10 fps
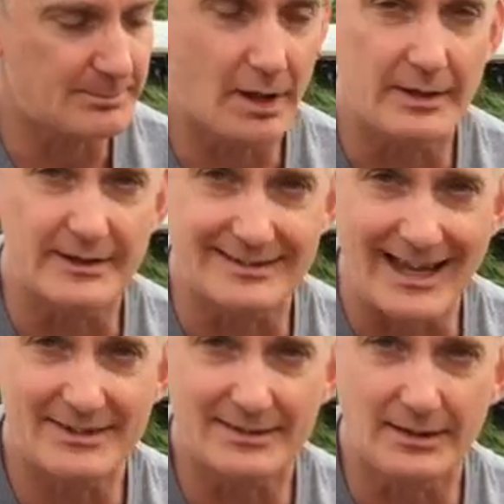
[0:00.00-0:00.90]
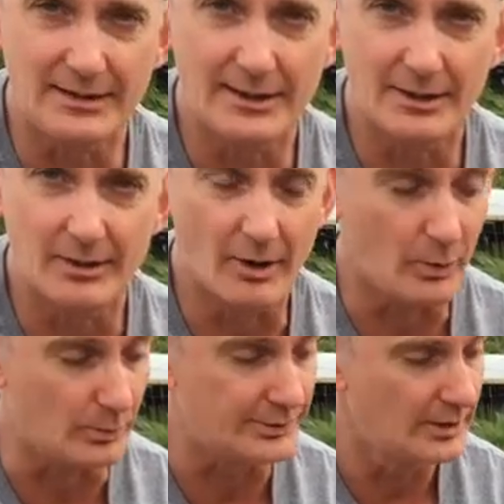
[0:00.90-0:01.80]
plant is less than a year and
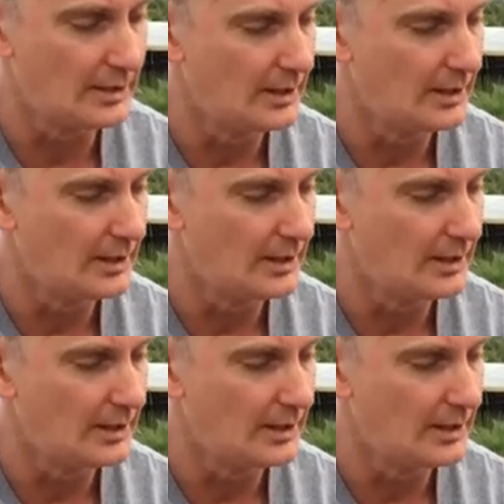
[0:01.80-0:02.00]
old.